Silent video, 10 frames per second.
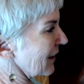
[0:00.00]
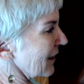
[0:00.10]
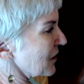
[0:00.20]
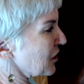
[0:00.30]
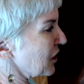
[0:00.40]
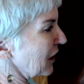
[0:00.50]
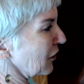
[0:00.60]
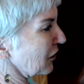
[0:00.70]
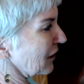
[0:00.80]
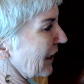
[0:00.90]
She
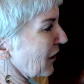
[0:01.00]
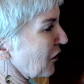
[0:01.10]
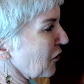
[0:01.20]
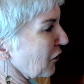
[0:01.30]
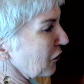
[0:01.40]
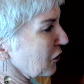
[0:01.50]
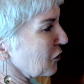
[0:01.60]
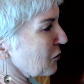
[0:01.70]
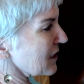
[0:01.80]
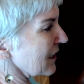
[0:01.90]
looked like a girl who
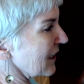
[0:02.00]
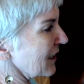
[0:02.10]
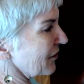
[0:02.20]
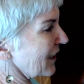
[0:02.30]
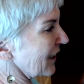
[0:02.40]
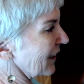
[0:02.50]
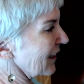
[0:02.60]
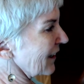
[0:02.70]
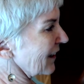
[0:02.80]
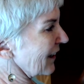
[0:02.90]
was evening,
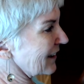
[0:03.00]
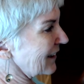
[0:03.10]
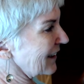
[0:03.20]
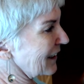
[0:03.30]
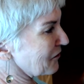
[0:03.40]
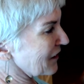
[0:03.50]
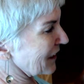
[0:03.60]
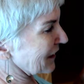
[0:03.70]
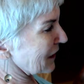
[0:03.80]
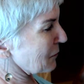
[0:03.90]
and an evening
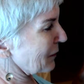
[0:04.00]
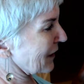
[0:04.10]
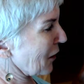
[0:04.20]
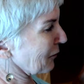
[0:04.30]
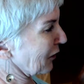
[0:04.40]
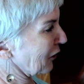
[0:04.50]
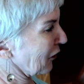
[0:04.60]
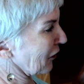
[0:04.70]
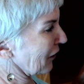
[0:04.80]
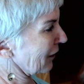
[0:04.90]
that had become a girl.